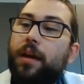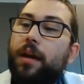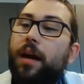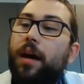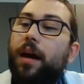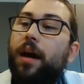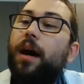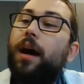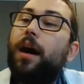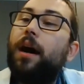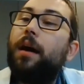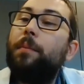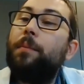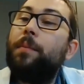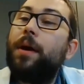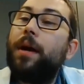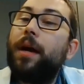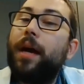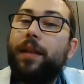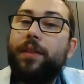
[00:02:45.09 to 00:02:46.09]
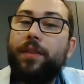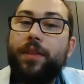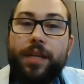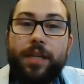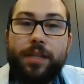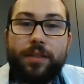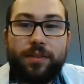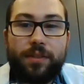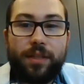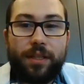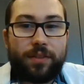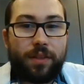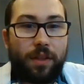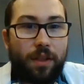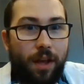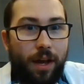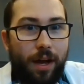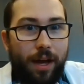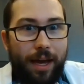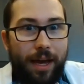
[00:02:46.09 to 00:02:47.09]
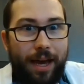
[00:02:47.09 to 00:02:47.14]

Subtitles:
and this is a lot